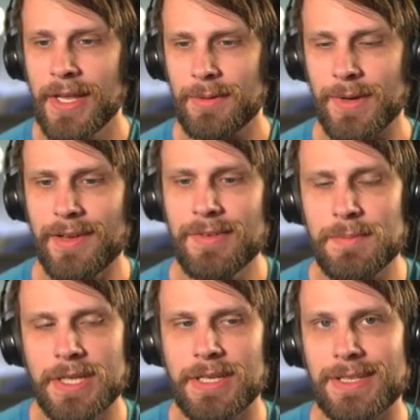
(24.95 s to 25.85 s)
We haven't
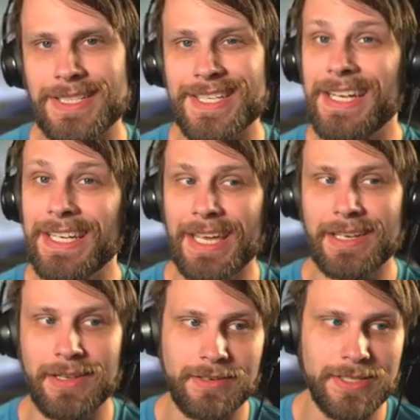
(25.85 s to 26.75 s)
played a
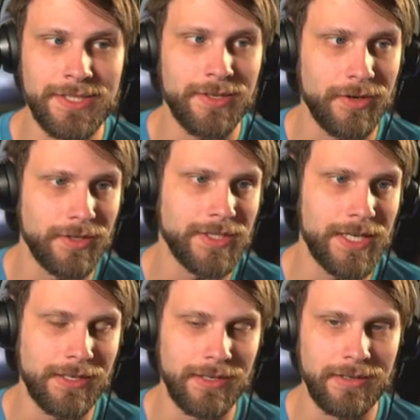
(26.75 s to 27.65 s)
dedicated discard
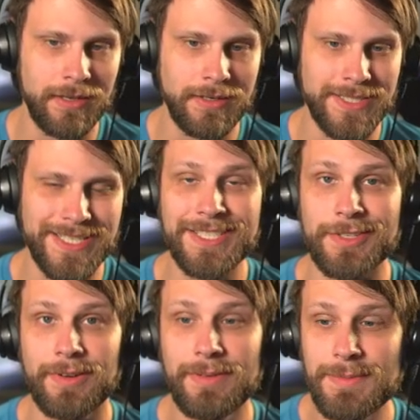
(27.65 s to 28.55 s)
deck uh, since
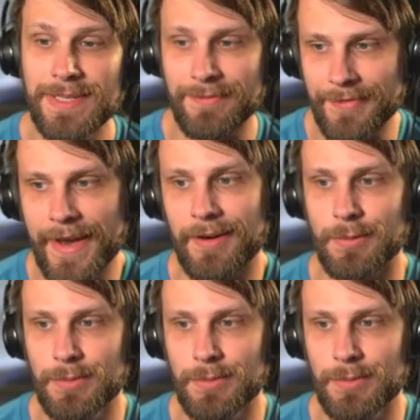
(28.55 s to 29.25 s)
Crimson Vow,